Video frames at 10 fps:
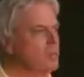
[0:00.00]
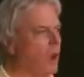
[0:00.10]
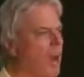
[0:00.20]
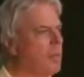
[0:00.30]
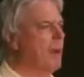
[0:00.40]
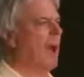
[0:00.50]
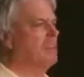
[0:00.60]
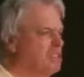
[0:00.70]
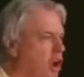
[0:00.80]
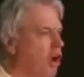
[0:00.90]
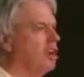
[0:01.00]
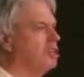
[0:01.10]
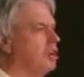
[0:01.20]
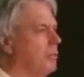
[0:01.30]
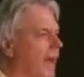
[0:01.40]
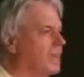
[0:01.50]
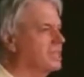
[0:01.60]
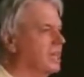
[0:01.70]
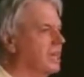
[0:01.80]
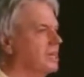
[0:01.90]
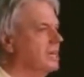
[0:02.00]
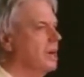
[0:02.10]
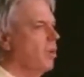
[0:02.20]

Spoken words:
What about your humanity?